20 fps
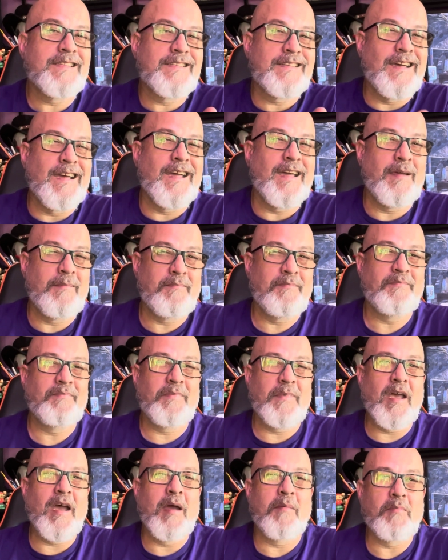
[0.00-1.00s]
time,
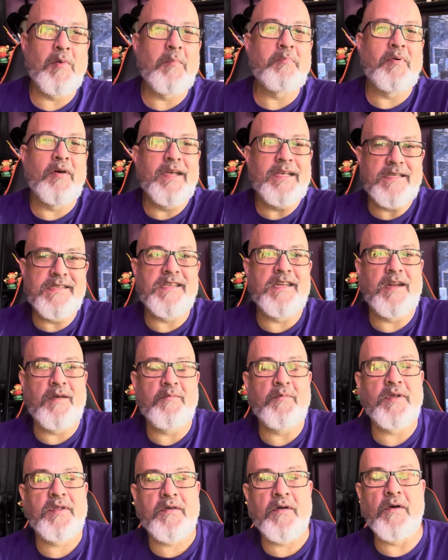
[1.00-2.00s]
I'm replacing it
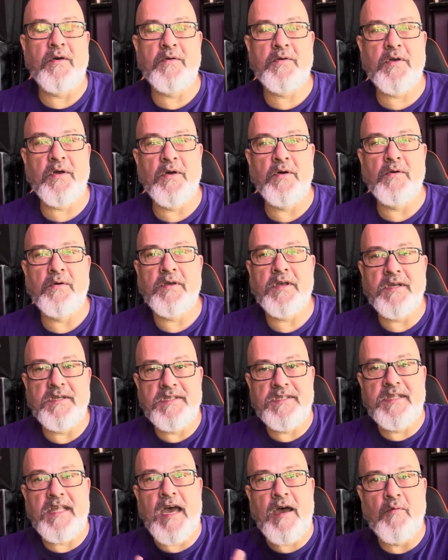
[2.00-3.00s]
with Coco,
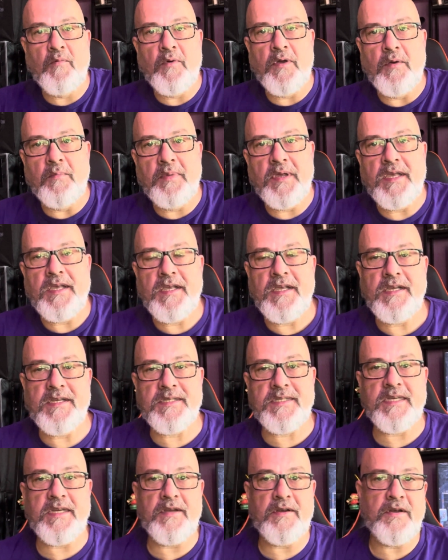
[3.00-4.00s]
because that will be
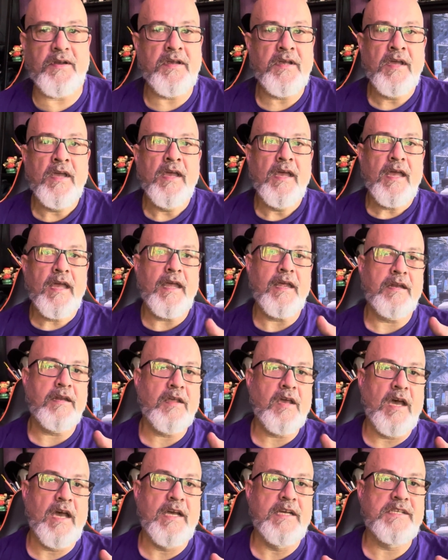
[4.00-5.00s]
easier. And
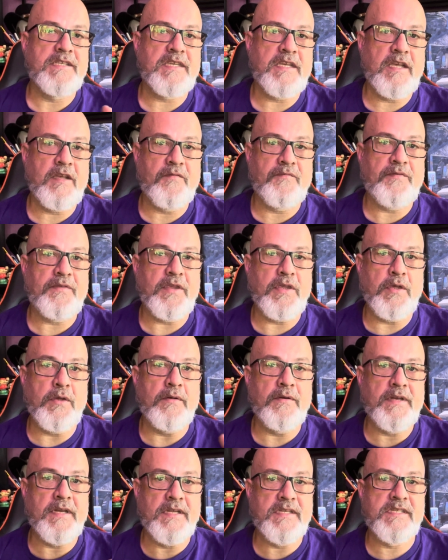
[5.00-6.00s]
guys, if you
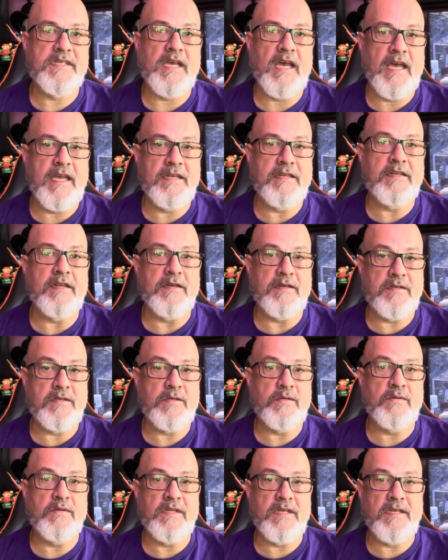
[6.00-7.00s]
decide to
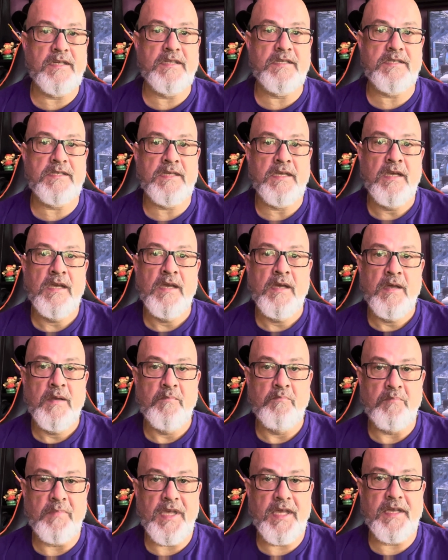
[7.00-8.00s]
do this
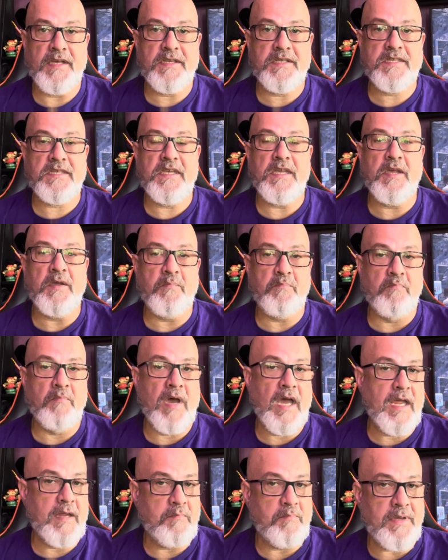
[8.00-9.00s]
mix, it
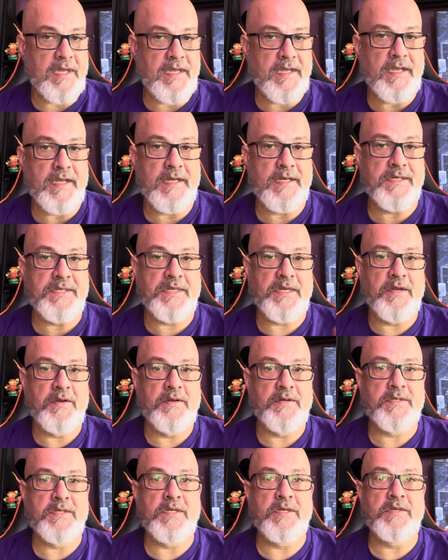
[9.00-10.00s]
might be
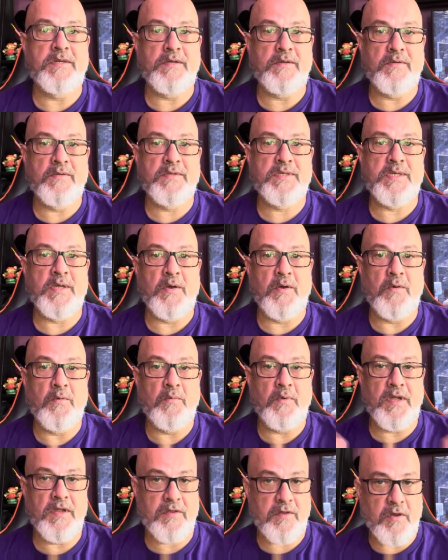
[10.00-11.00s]
easier to do so
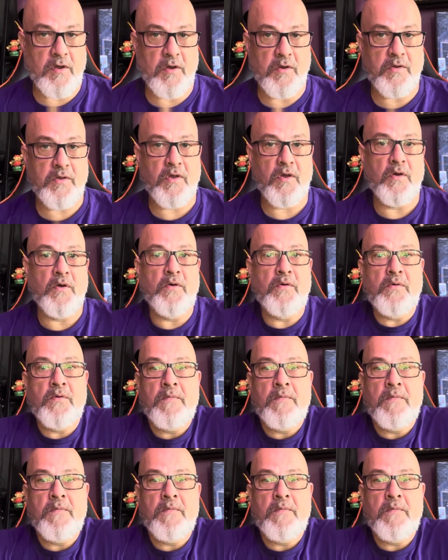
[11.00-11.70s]
with Coco.